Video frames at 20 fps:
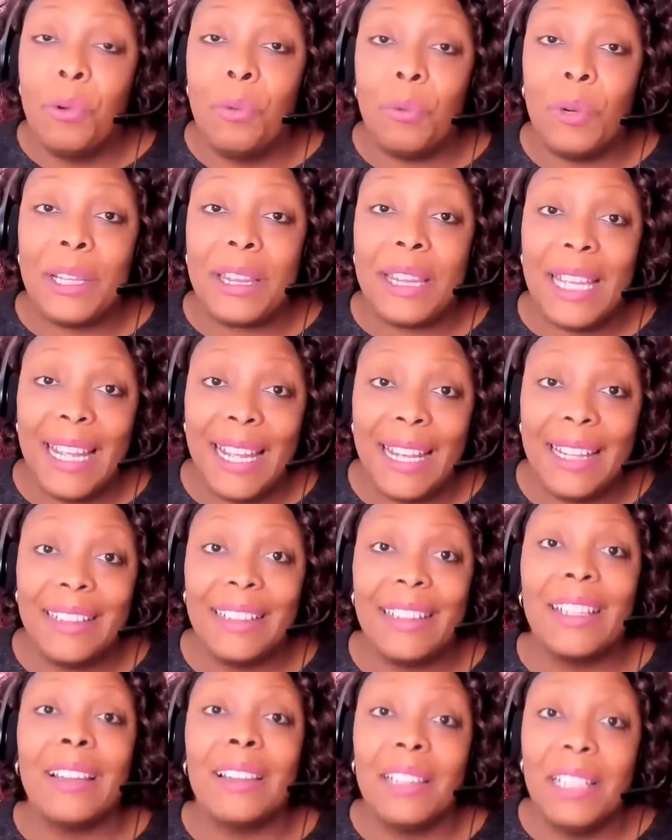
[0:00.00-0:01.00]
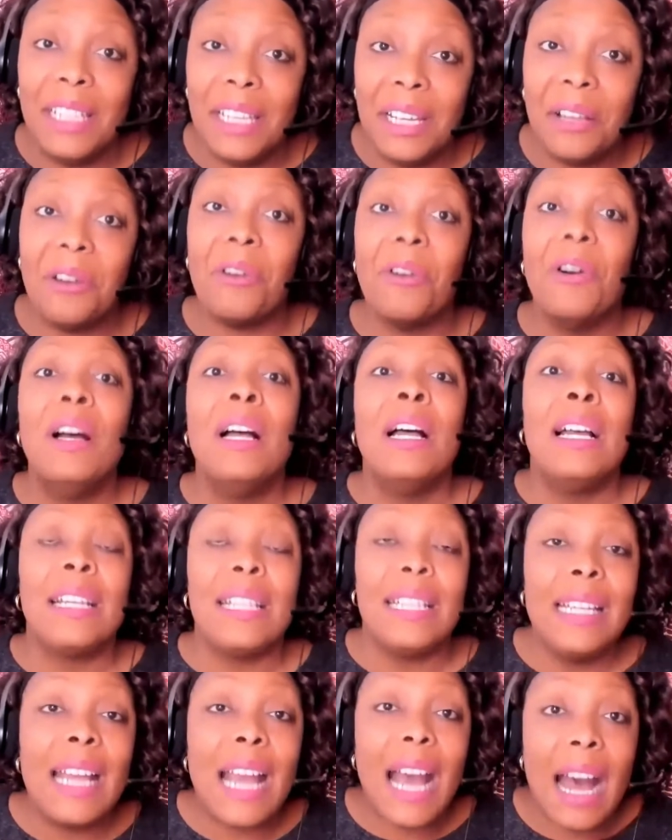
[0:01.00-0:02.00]
within the legal
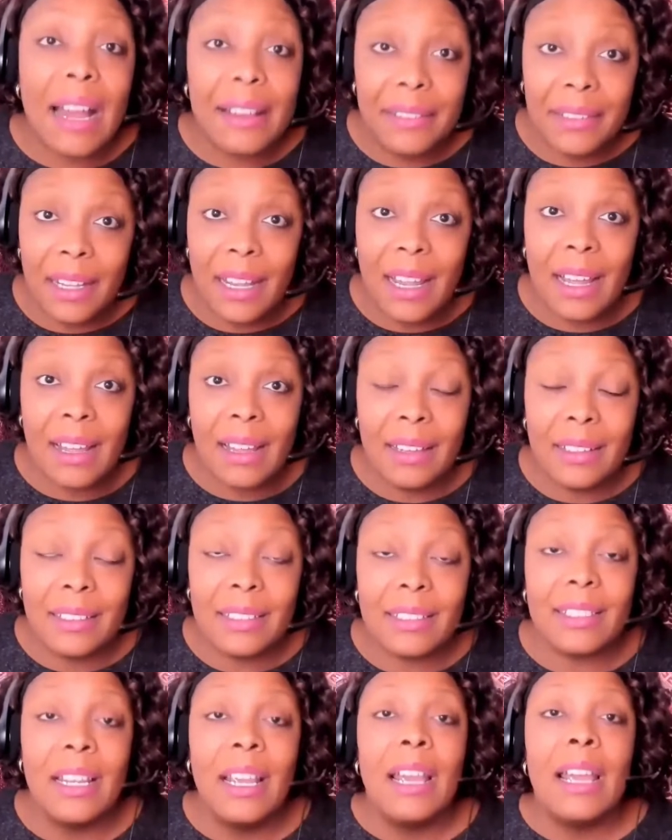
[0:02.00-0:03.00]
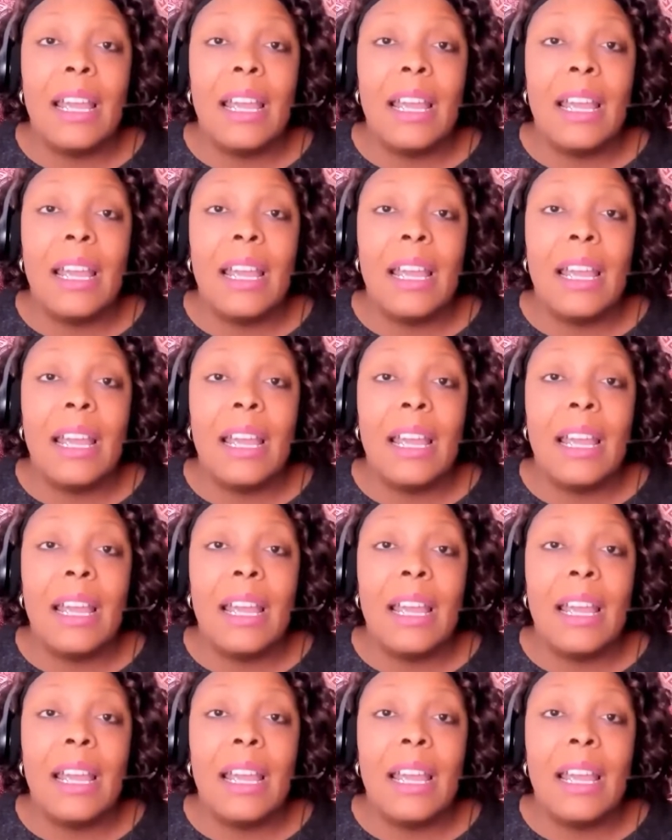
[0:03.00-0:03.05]
guidelines.